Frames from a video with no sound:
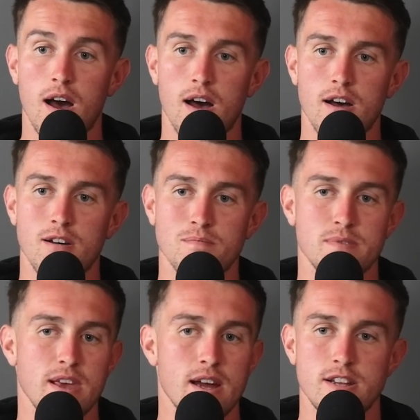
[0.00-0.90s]
um,
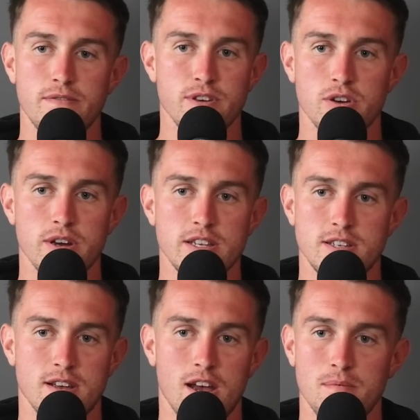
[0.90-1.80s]
yeah, definitely a
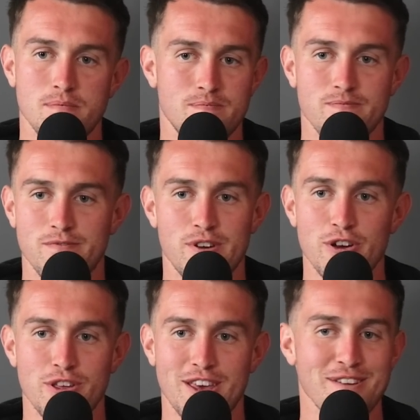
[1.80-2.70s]
crazy time.
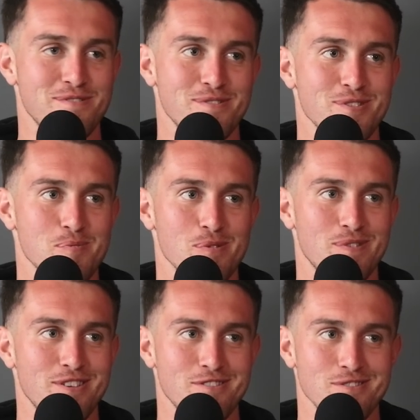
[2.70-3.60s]
Very thankful for the
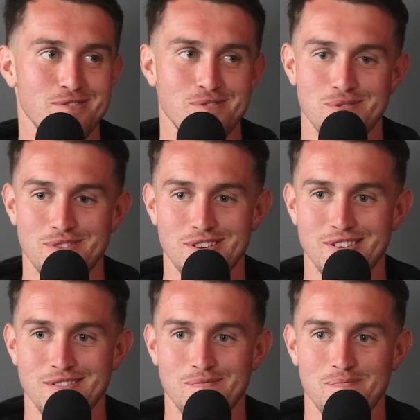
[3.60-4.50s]
professor who, you
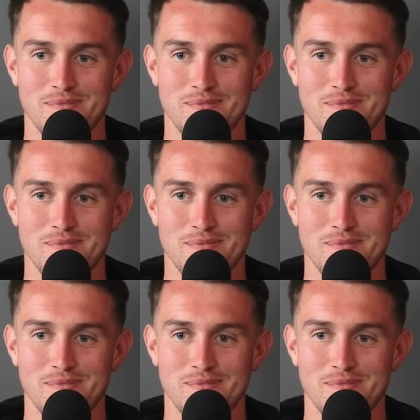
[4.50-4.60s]
know.